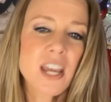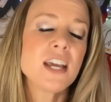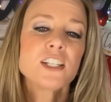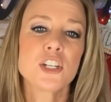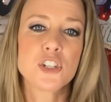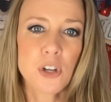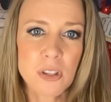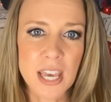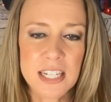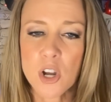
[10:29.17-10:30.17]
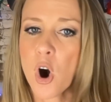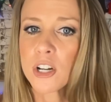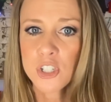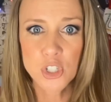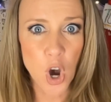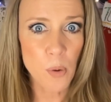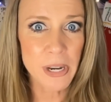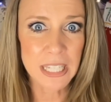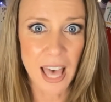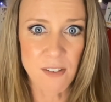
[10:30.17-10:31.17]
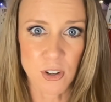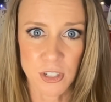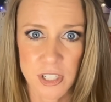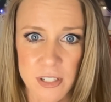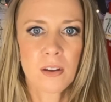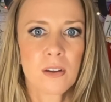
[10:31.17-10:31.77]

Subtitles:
to do this on so many levels.